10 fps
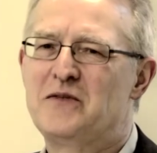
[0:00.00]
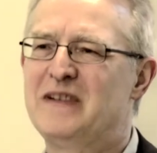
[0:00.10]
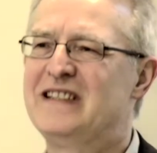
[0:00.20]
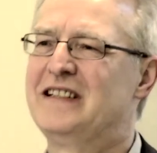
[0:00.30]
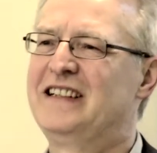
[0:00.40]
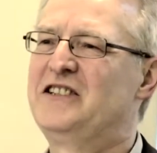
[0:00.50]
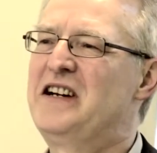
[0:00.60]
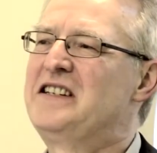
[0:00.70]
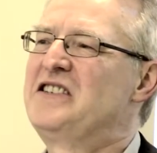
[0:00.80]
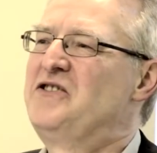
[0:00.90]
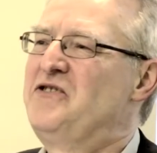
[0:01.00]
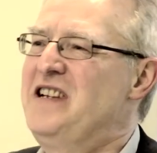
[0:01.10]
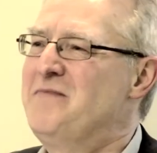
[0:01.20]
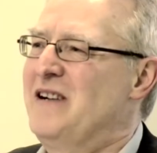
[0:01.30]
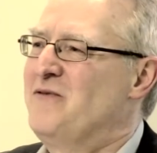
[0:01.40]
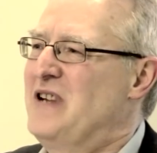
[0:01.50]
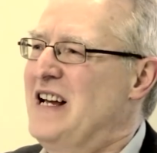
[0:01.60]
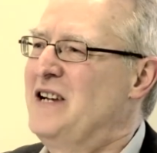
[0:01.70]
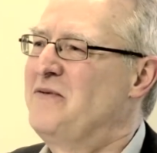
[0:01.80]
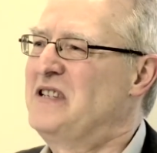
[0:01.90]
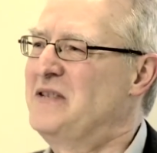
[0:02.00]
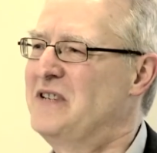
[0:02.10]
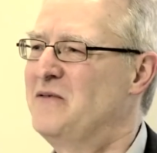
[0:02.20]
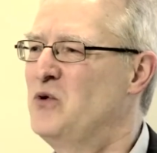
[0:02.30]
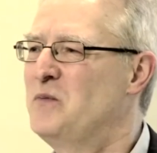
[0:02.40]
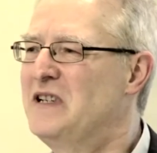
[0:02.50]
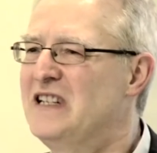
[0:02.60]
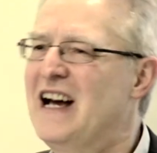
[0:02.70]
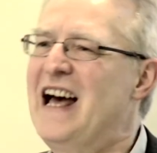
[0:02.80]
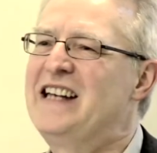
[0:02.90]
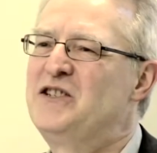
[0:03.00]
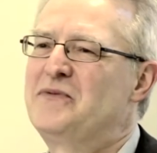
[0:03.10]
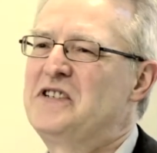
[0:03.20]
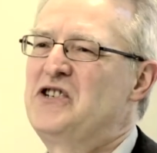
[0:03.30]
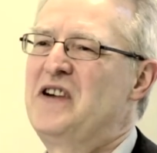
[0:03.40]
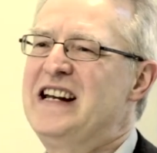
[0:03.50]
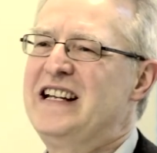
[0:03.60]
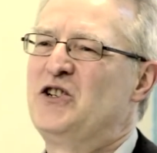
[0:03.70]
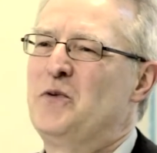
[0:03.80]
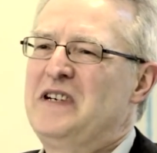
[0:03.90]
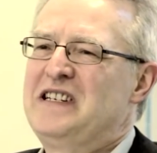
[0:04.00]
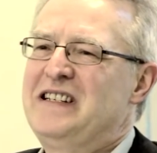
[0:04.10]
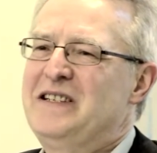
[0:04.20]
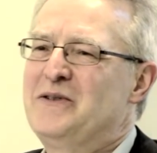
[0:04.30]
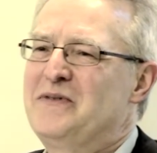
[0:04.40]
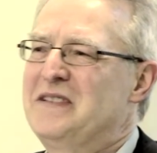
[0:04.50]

I mean, the greatest dream I would have is if there would be a head of a training committee of